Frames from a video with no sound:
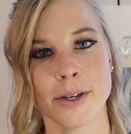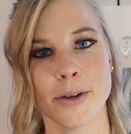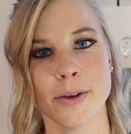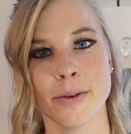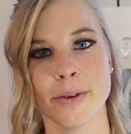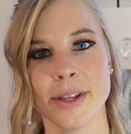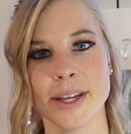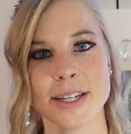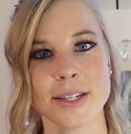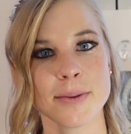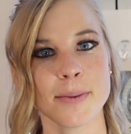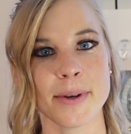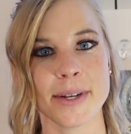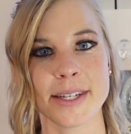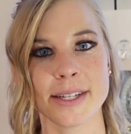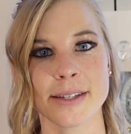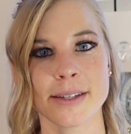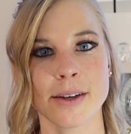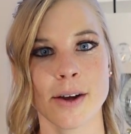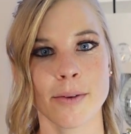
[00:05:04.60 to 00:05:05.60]
who this
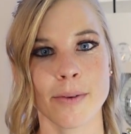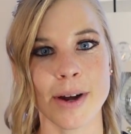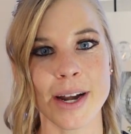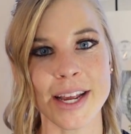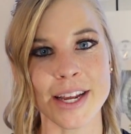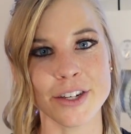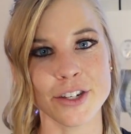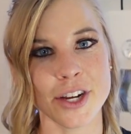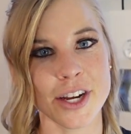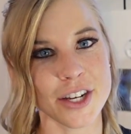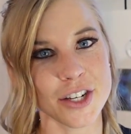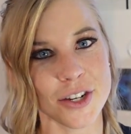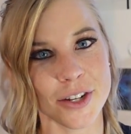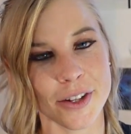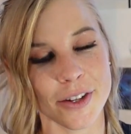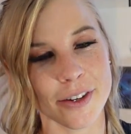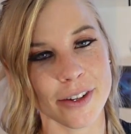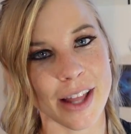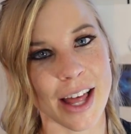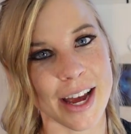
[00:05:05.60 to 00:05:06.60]
was already changing
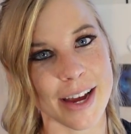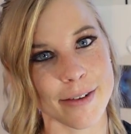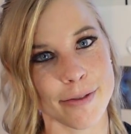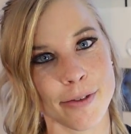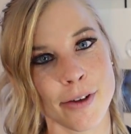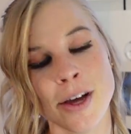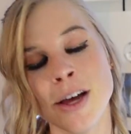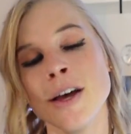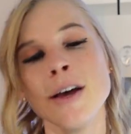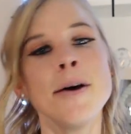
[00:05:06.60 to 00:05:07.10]
their life